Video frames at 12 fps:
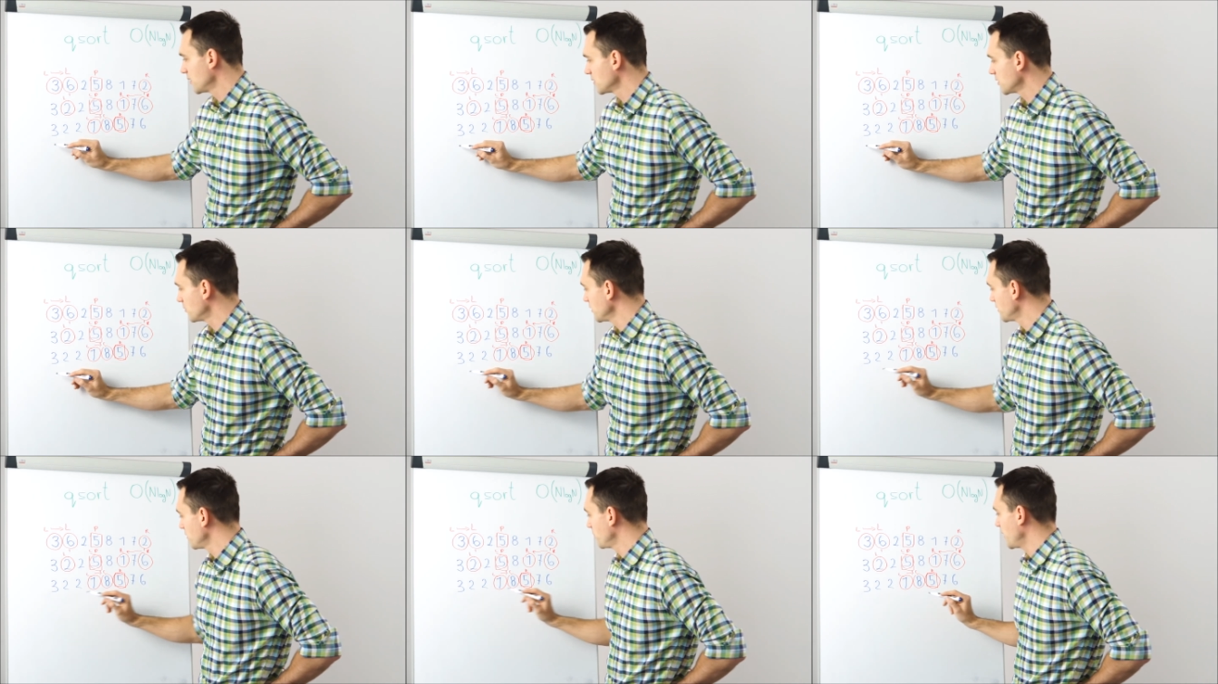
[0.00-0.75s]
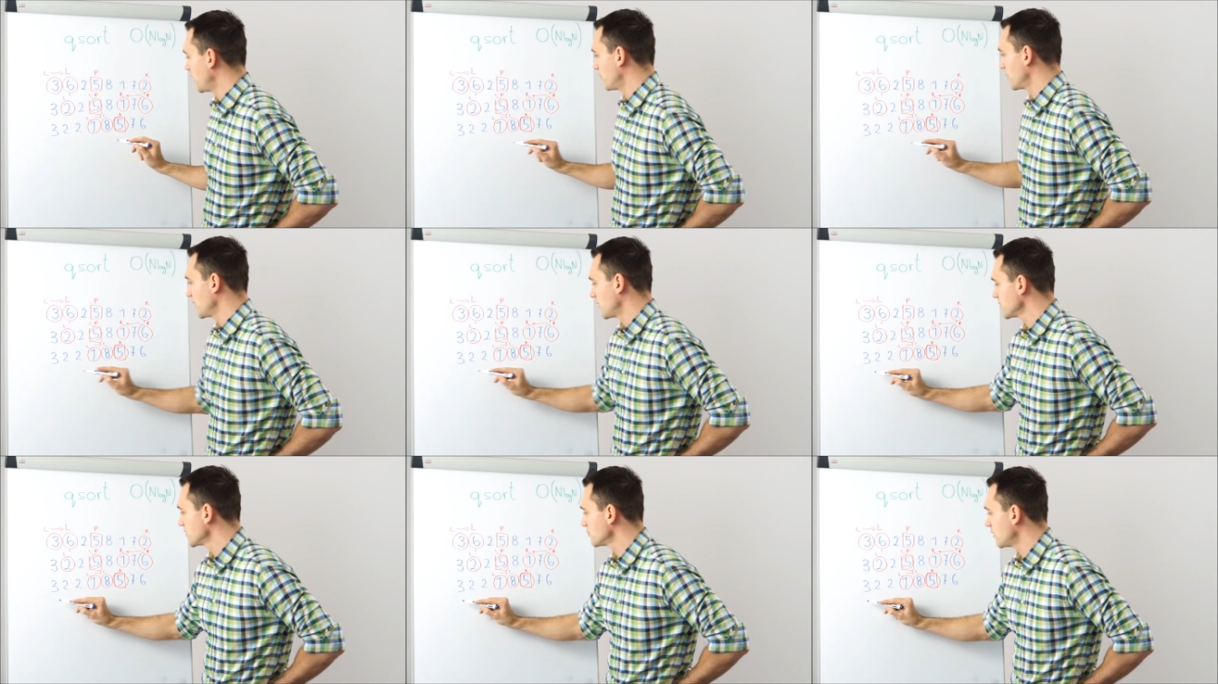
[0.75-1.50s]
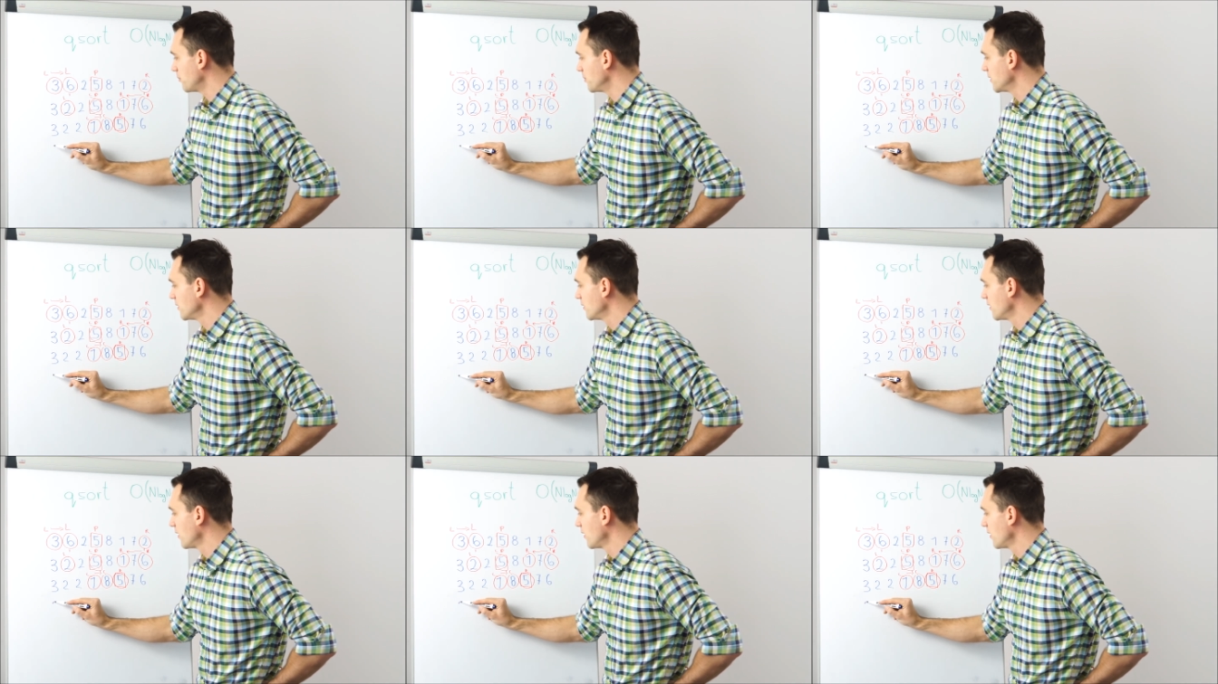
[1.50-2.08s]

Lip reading: So it will be our last swap.